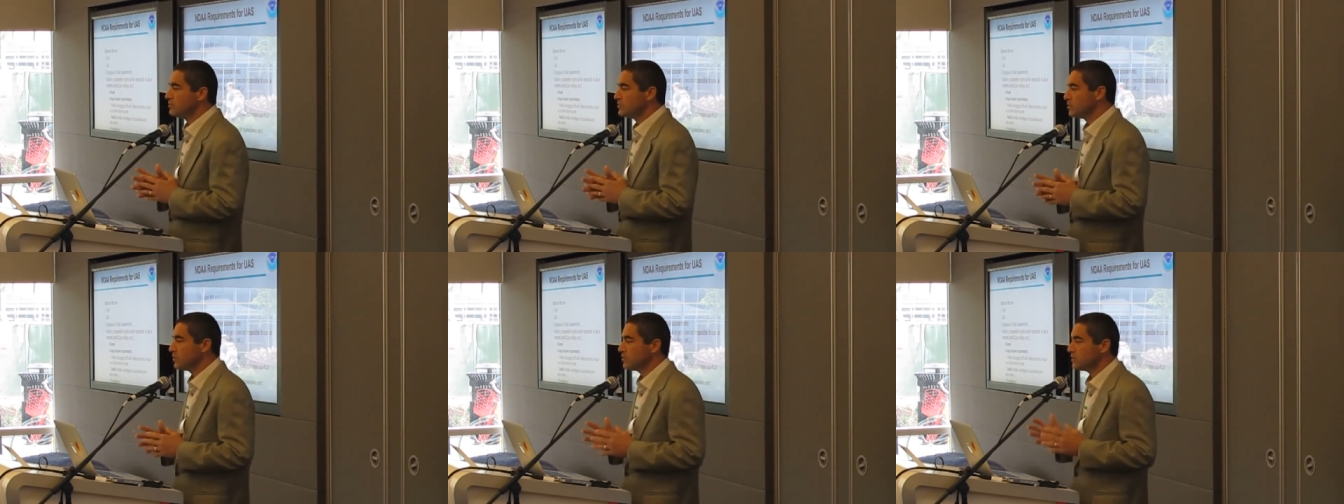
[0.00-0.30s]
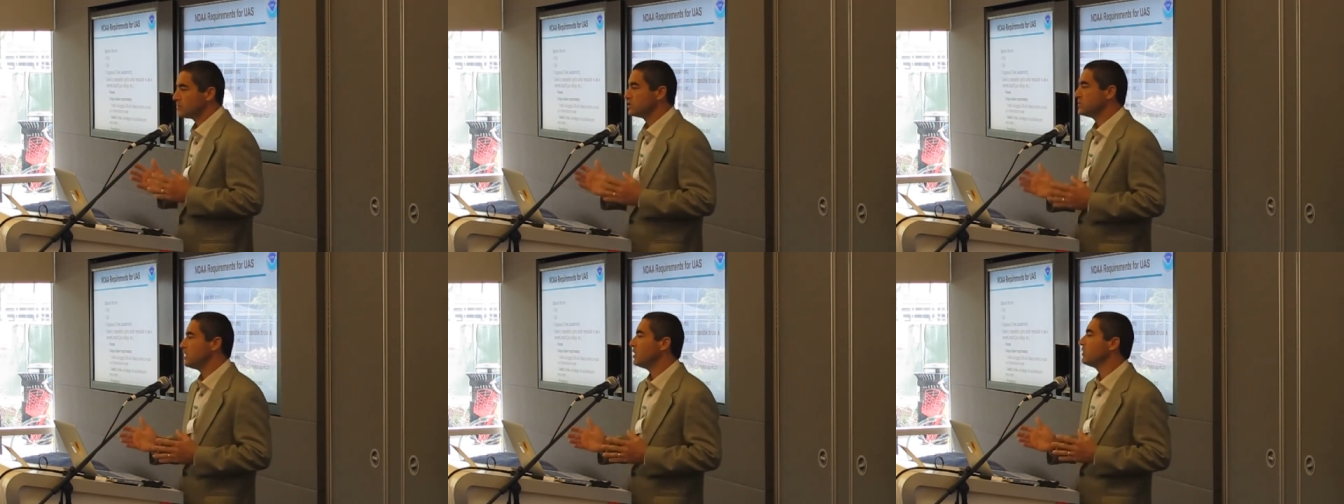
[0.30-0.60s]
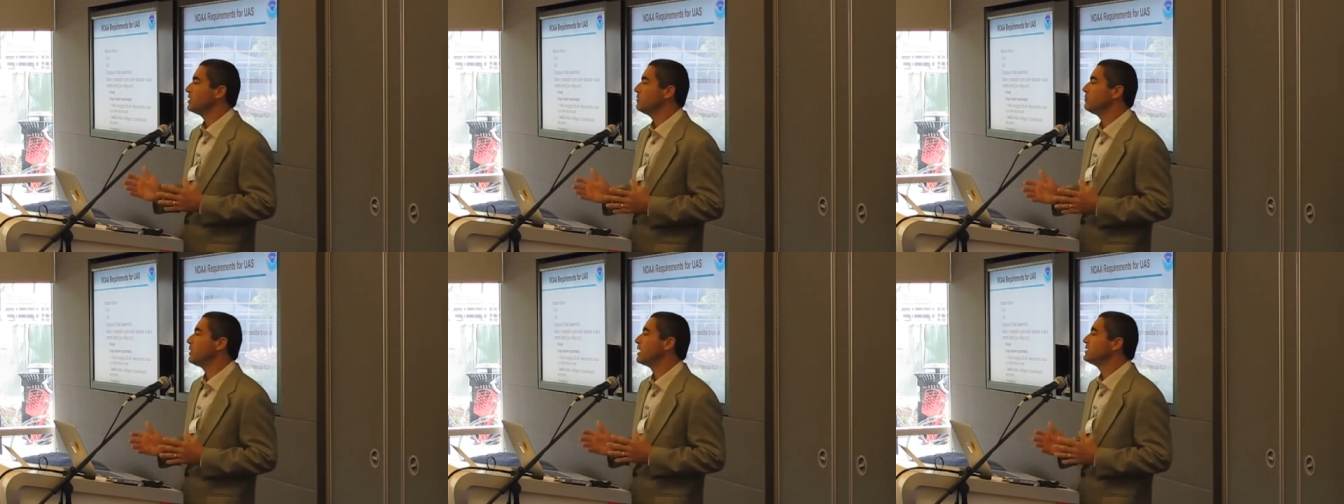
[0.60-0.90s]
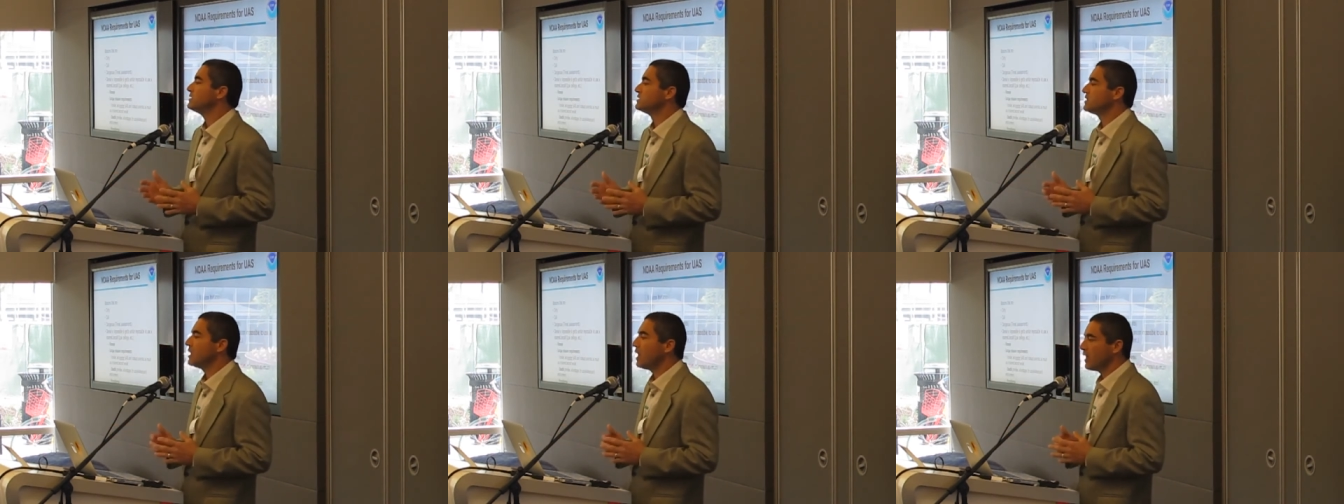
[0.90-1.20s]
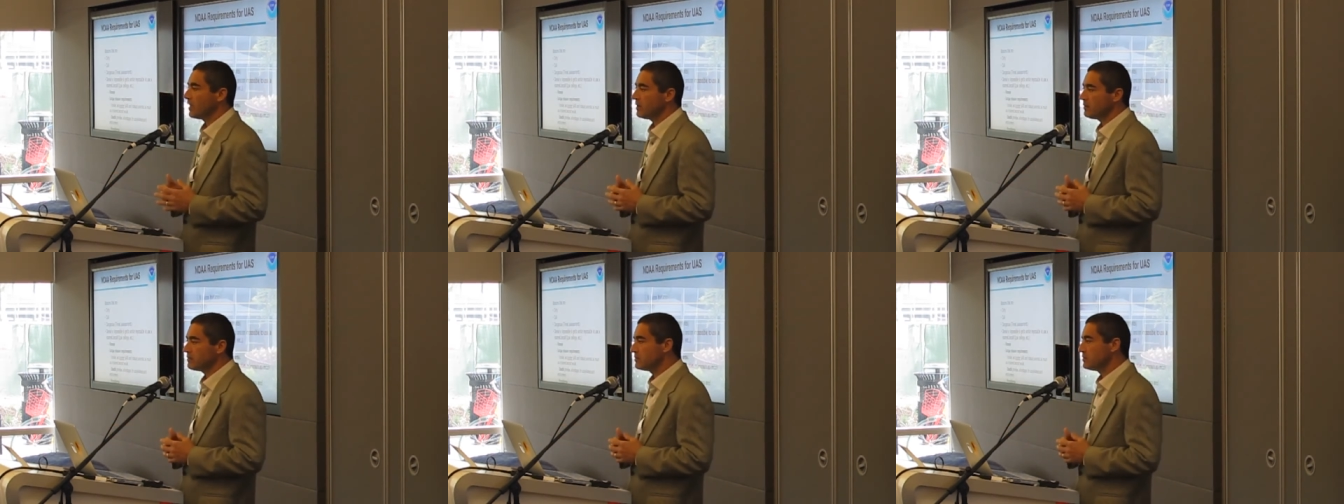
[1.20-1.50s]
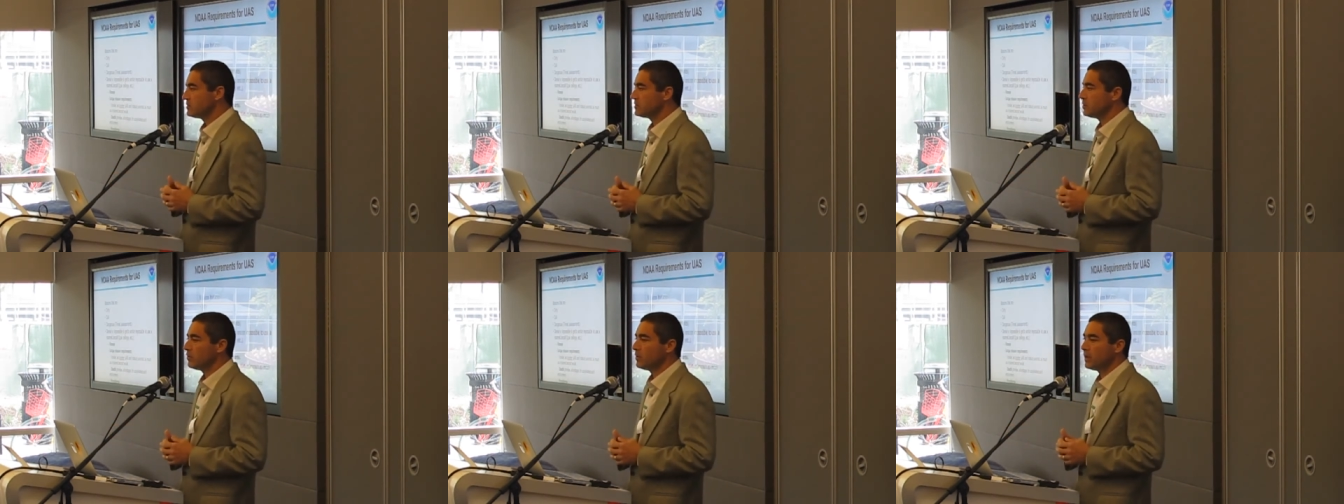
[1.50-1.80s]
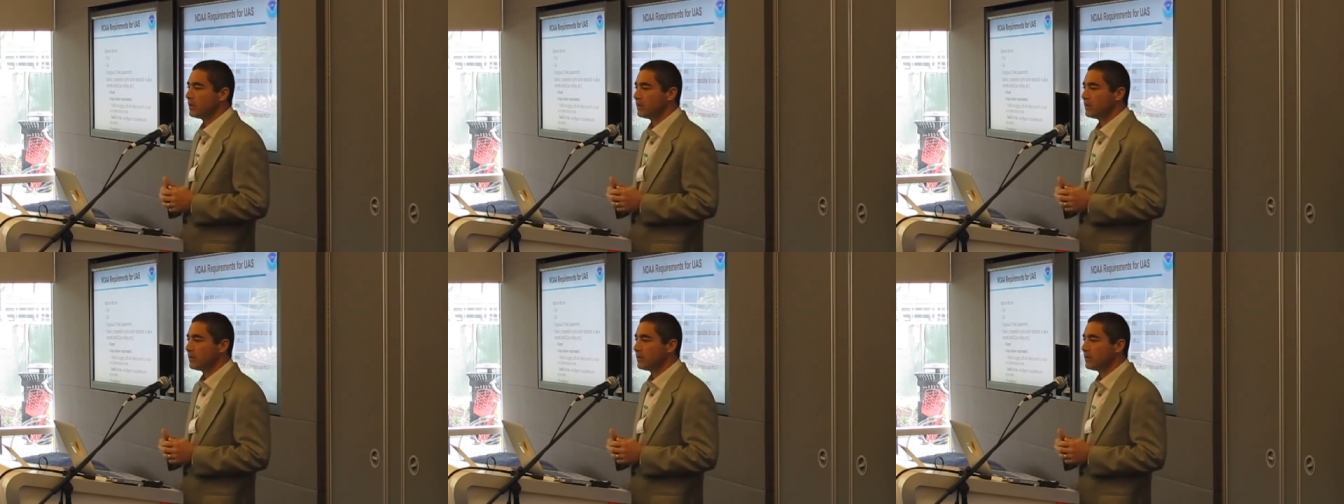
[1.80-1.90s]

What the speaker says: So they're stealthy by design. So